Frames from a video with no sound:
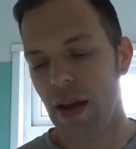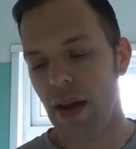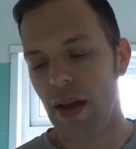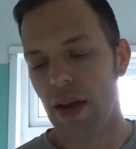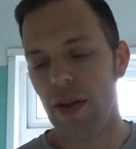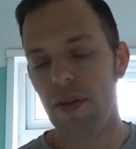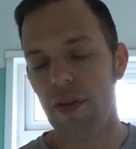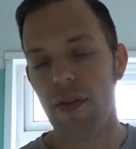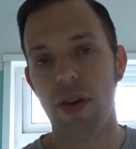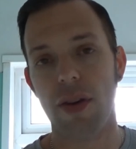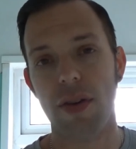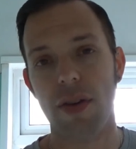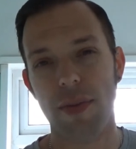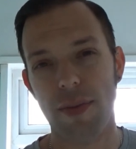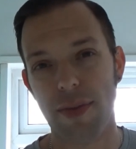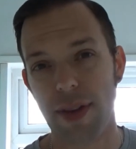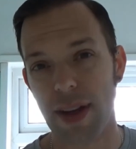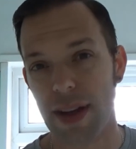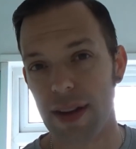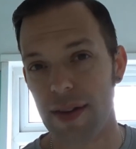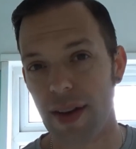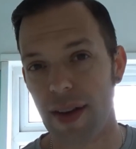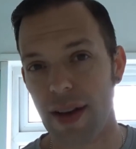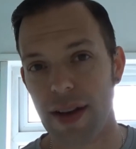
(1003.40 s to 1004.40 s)
you've got some
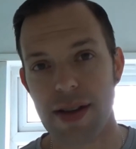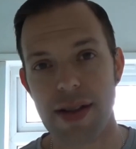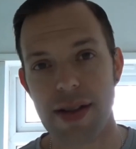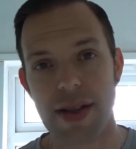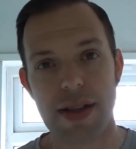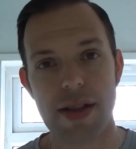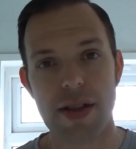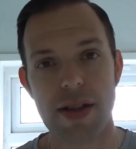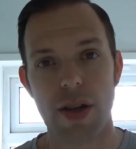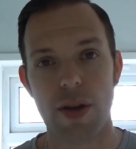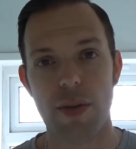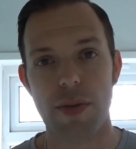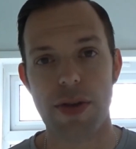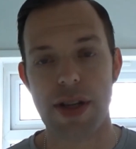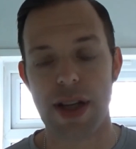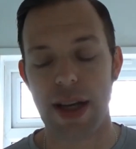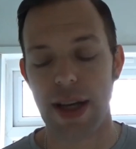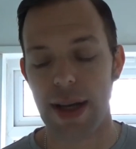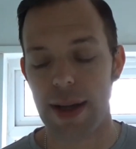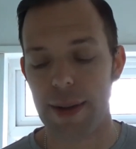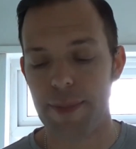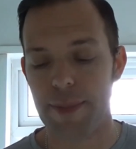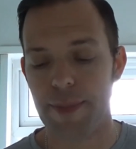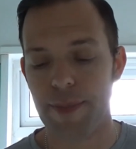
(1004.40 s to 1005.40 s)
fantastic soaps
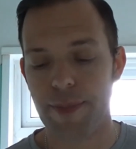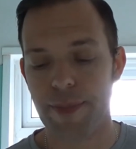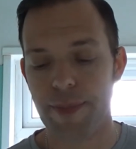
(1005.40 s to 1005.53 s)
here.